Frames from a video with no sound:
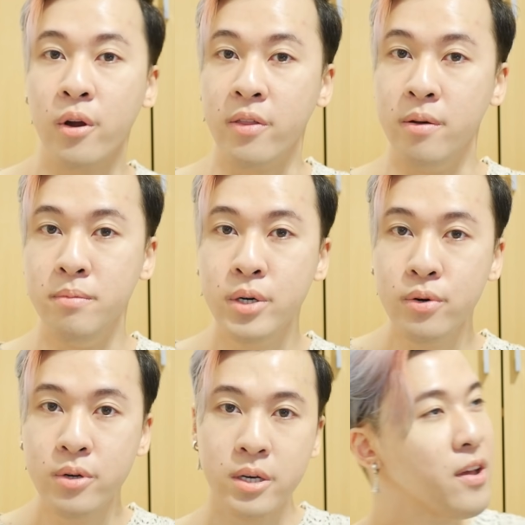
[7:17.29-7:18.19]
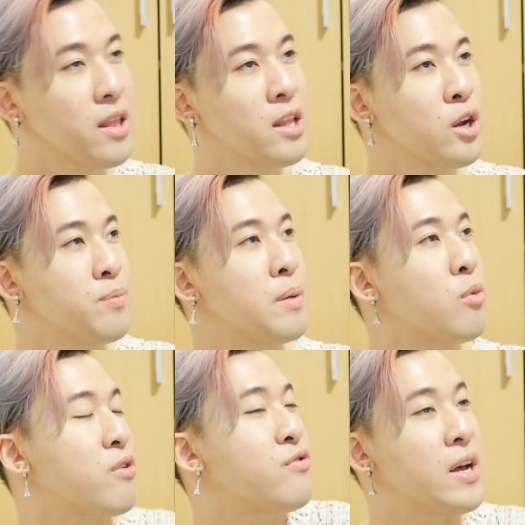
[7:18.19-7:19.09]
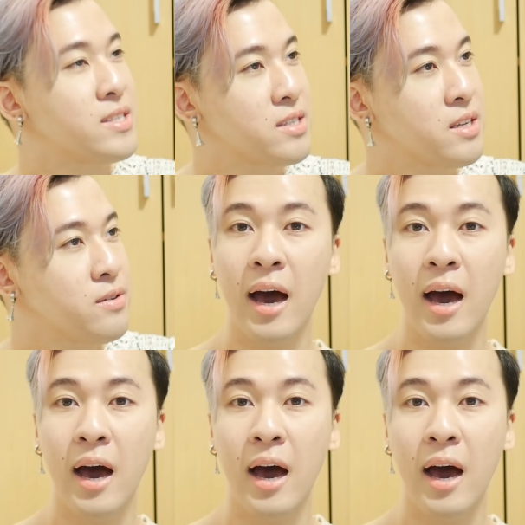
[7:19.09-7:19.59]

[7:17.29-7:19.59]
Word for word: in the mood, feel a little bit more festive.